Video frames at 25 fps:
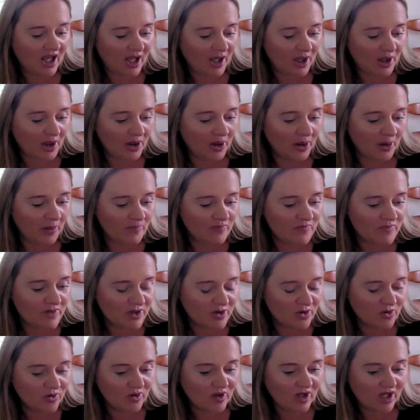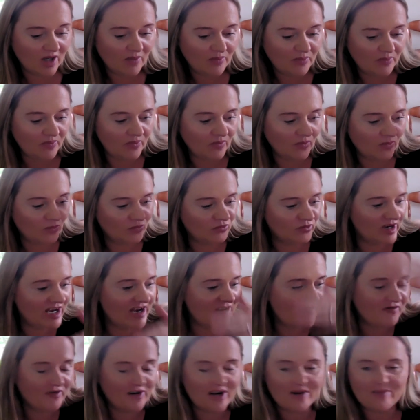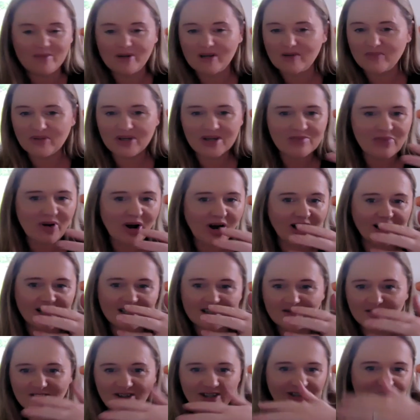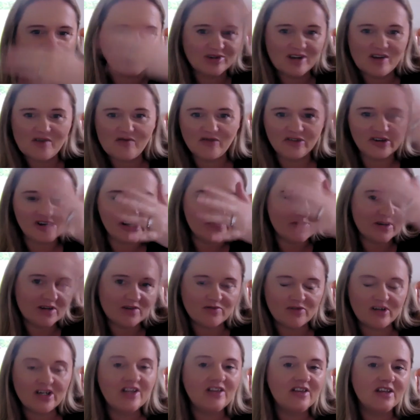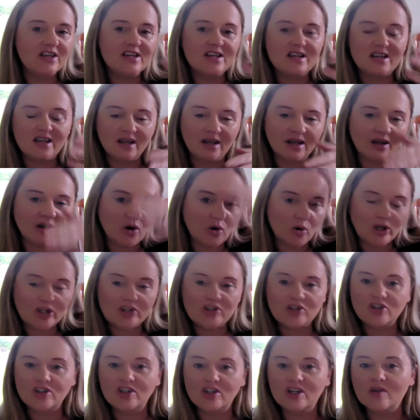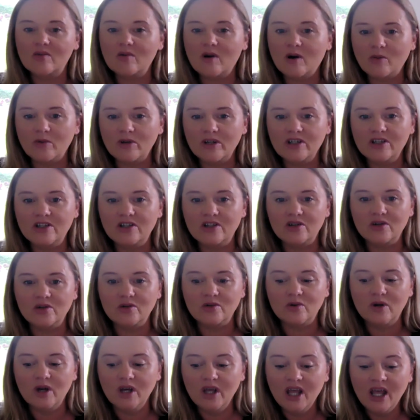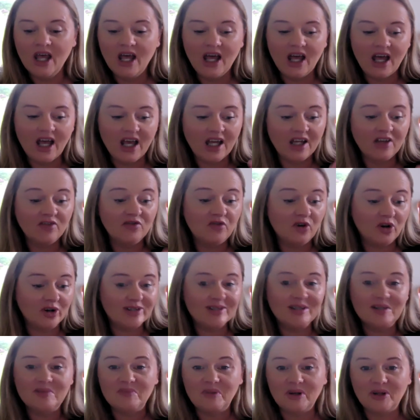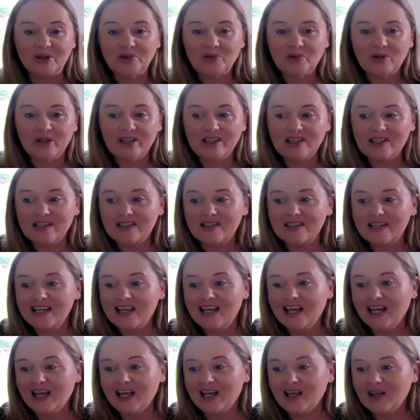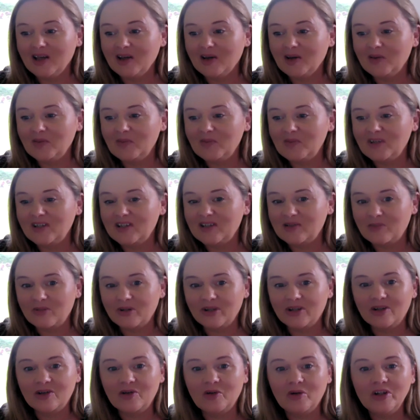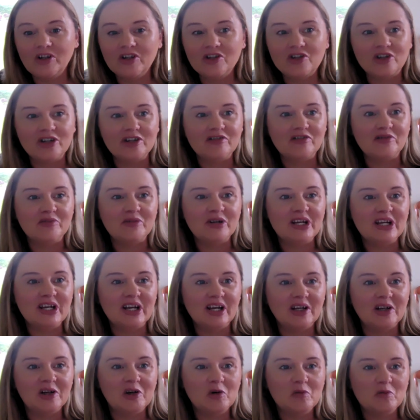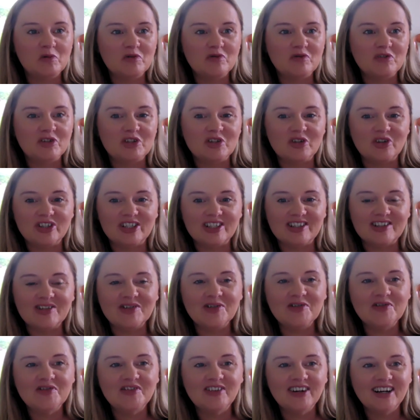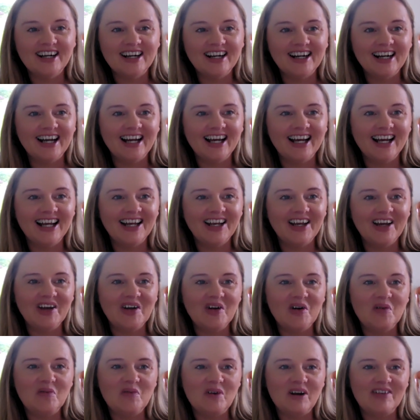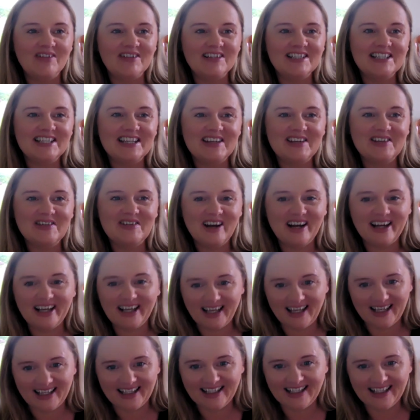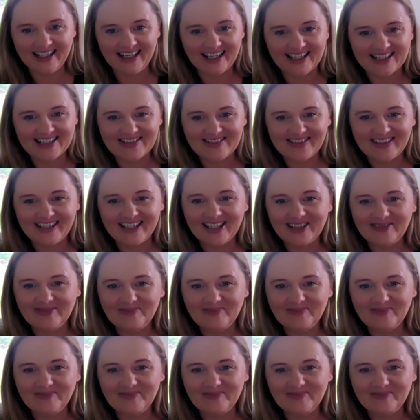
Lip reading: you know, help reframing, being part of this reframing, rethinking, questioning what we do and finding better ways. It's been quite the journey for me, and I hope you've enjoyed it so far. And I hope I will see you again next week.